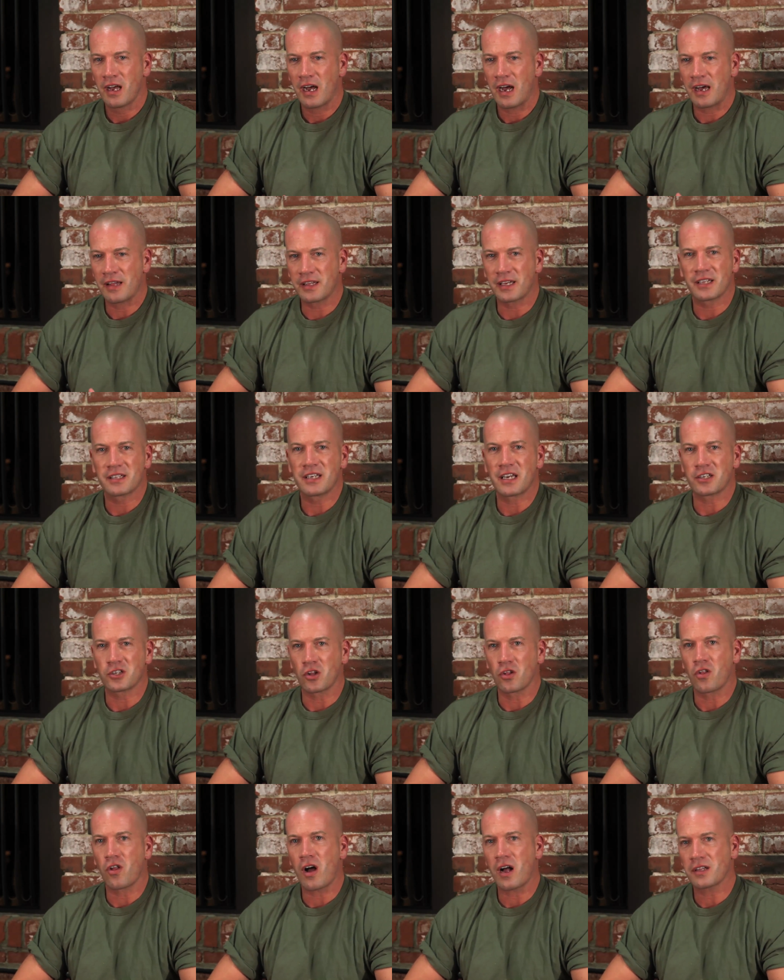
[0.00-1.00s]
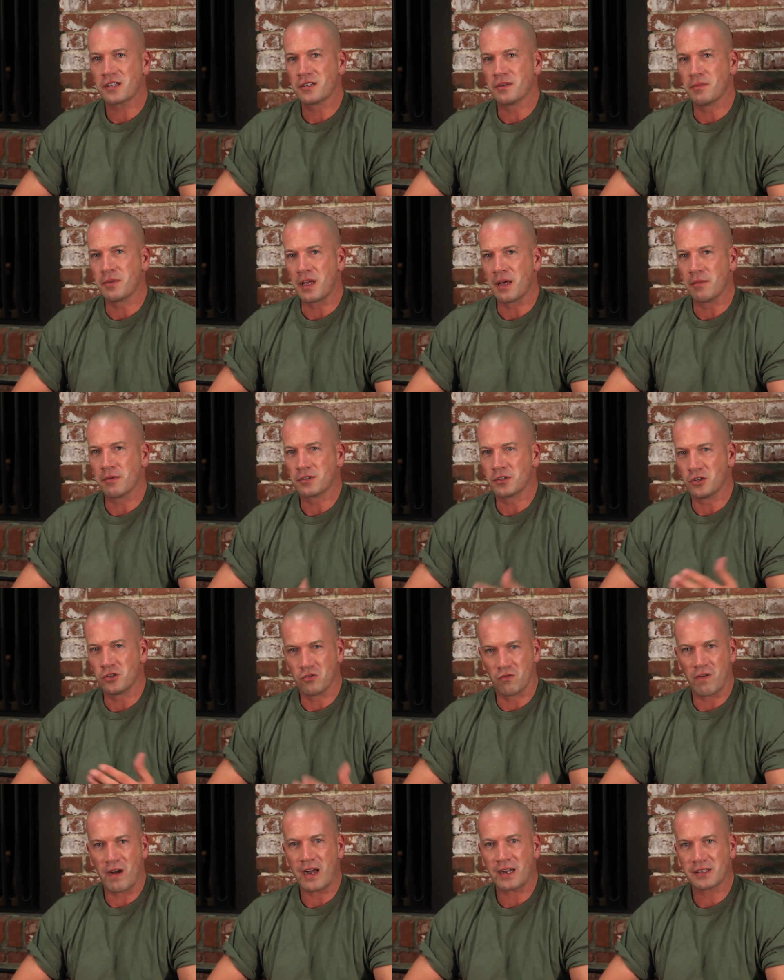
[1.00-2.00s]
I think it takes a lot to be able to
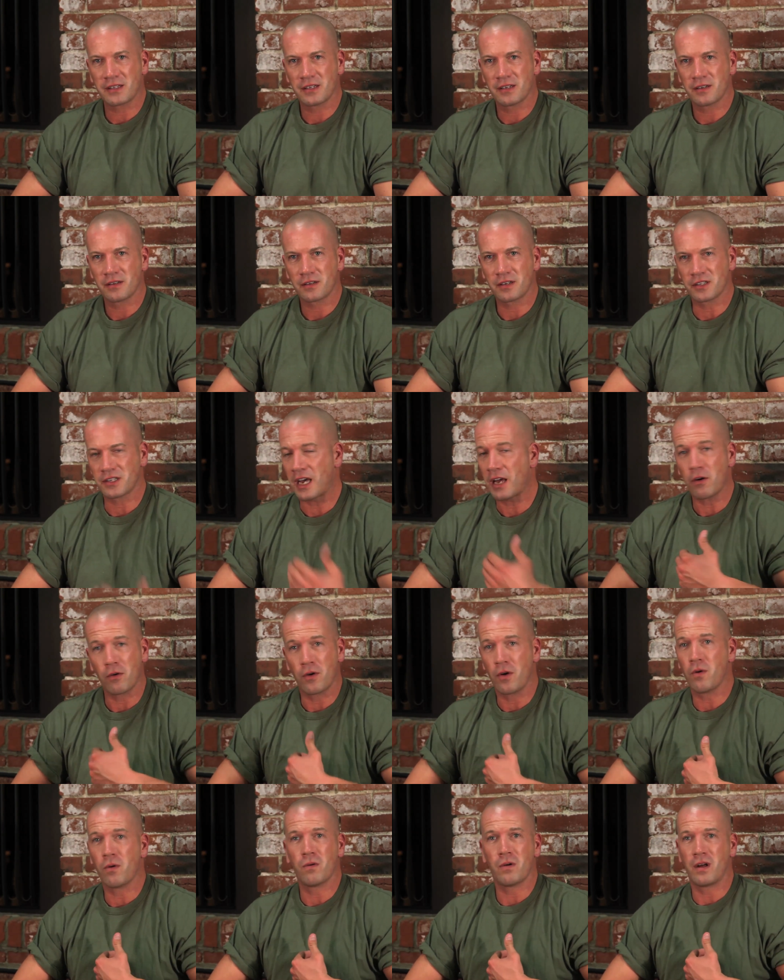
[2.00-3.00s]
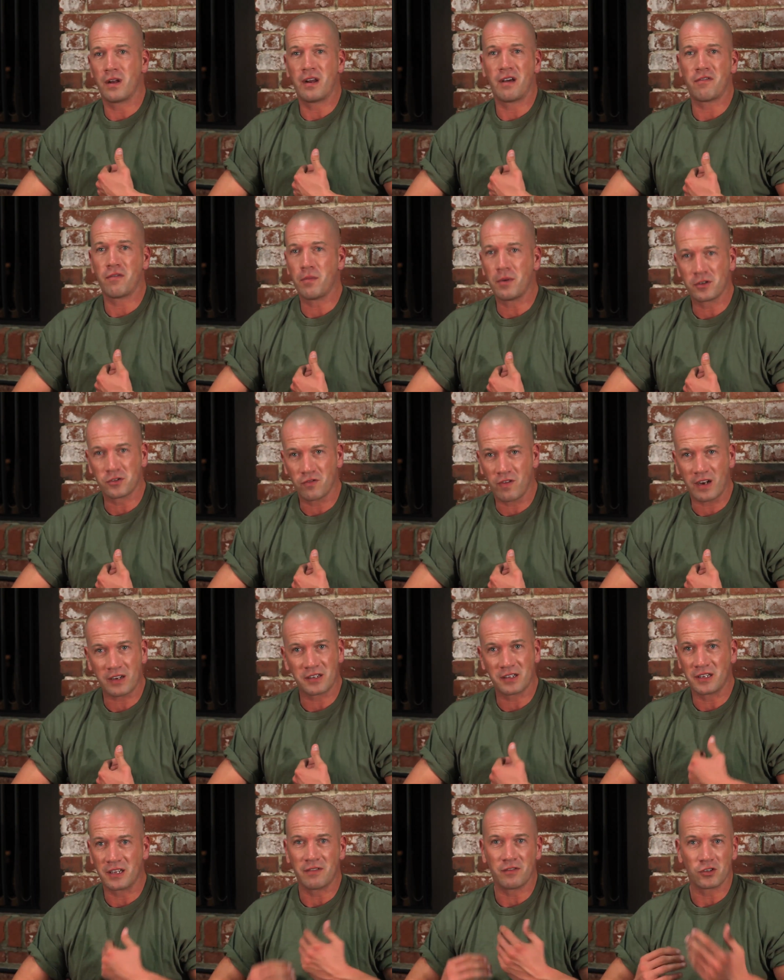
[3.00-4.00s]
direct, because I don't know enough about
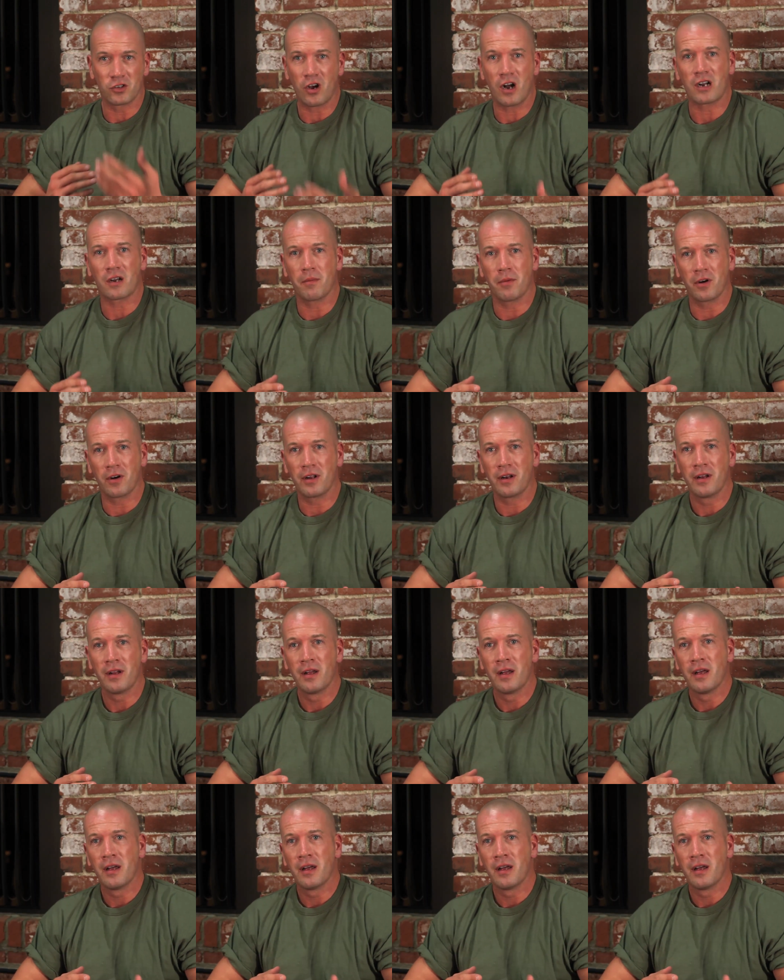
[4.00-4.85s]
directing to even talk about it.